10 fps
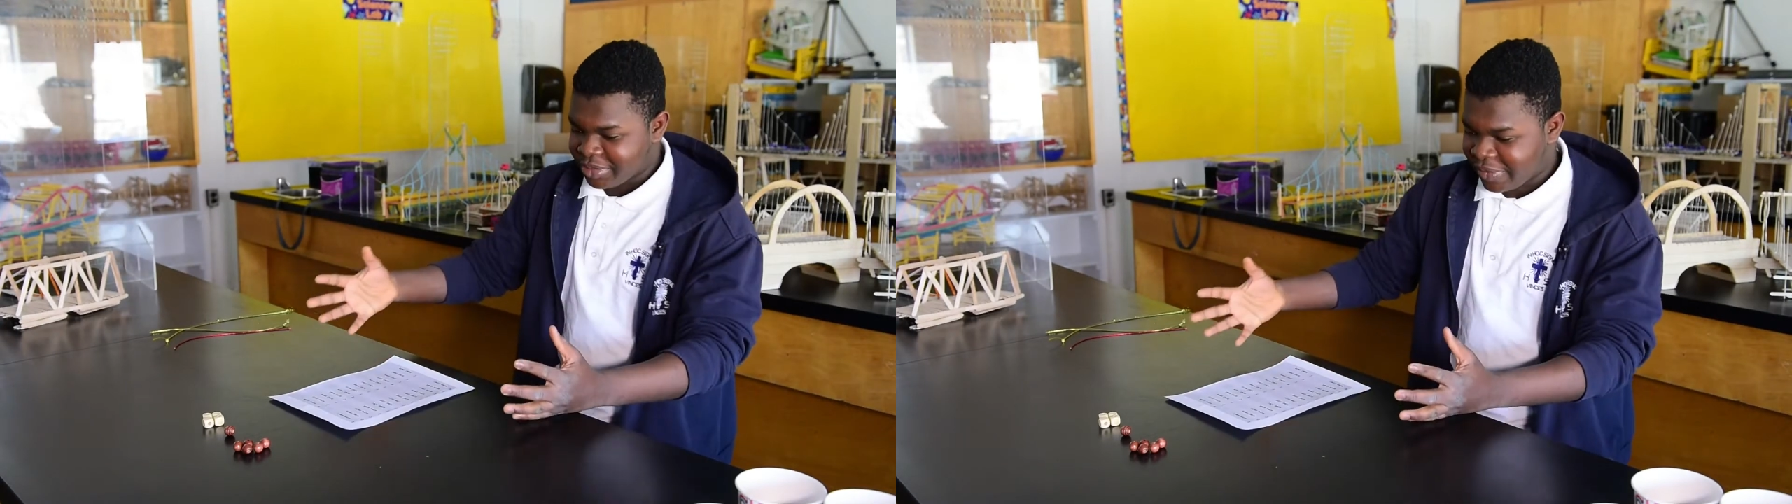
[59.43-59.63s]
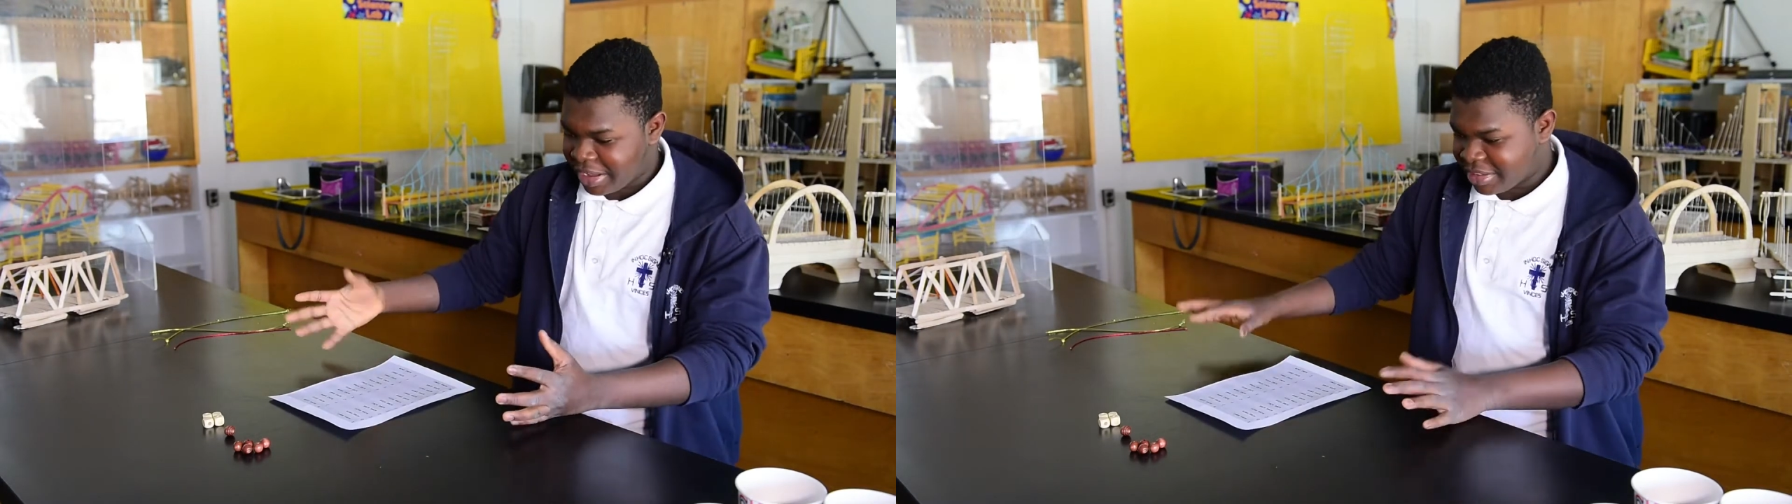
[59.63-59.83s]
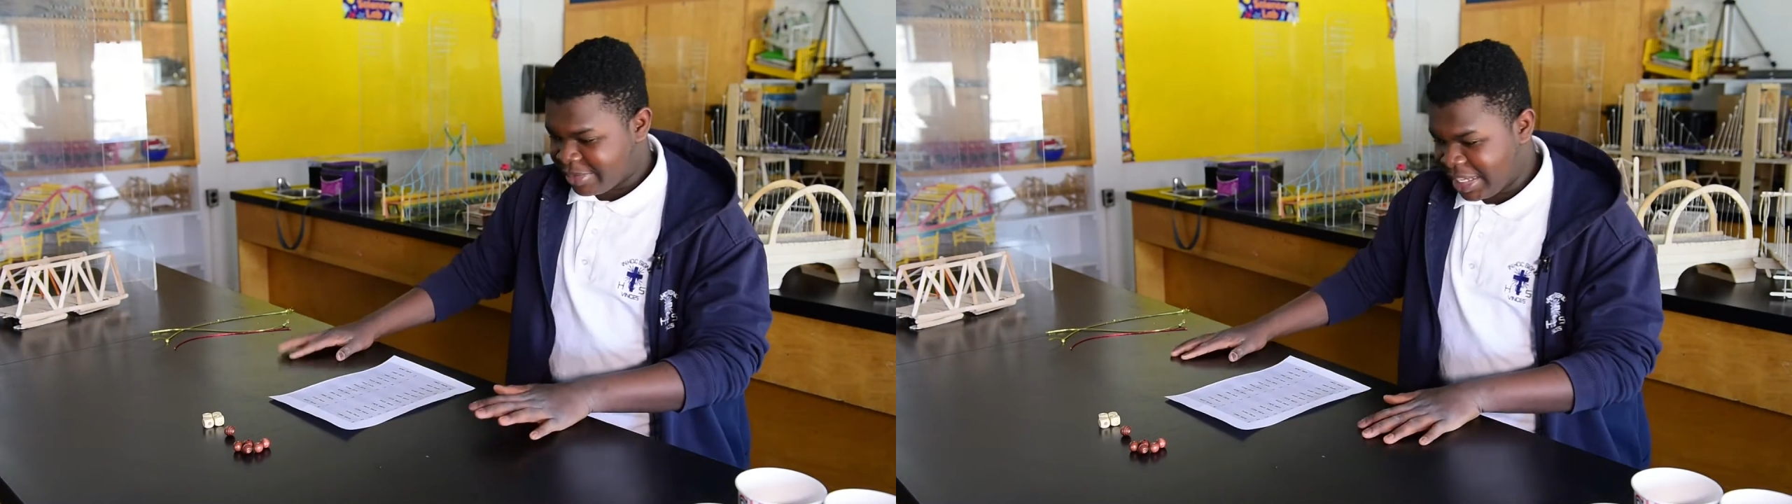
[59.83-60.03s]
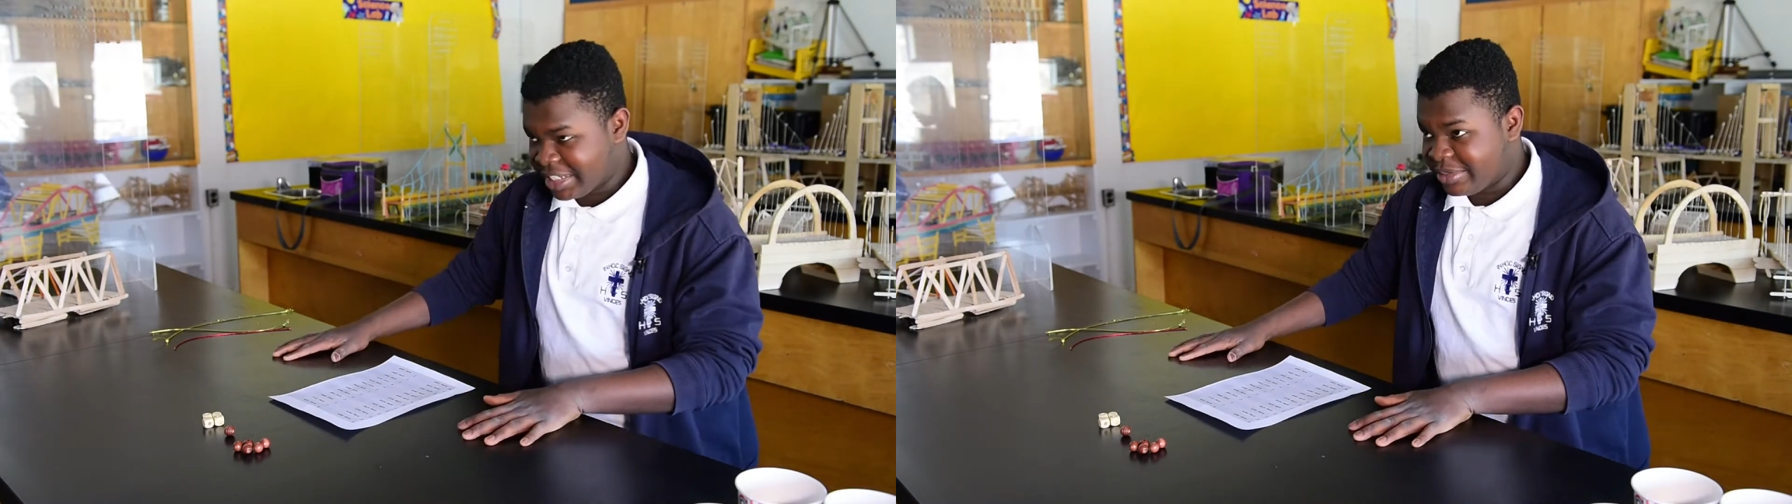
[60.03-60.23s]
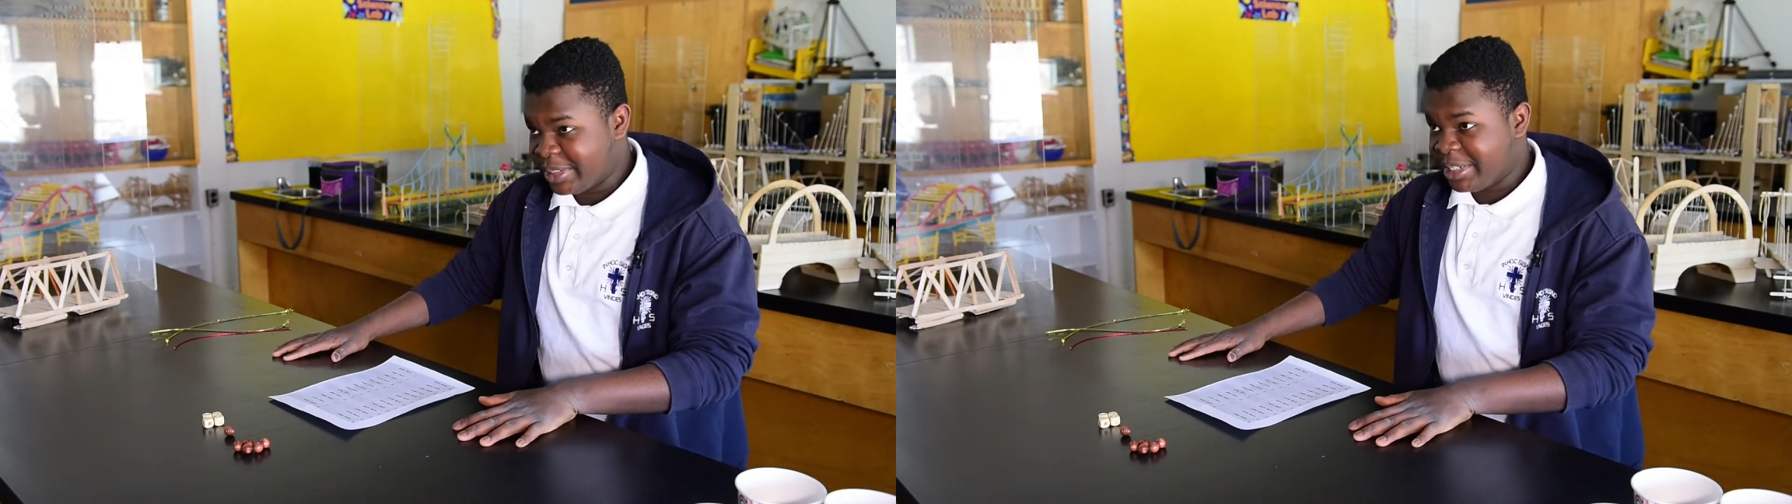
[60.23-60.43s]
of how to make
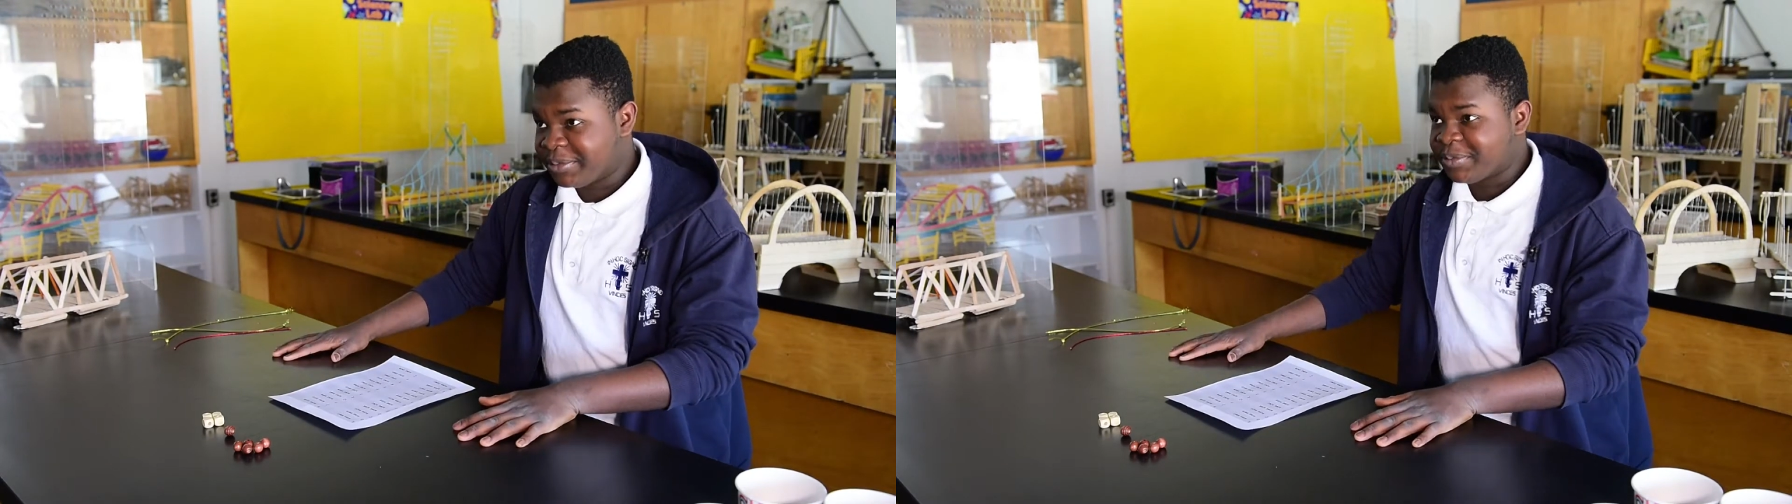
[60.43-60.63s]
this bead.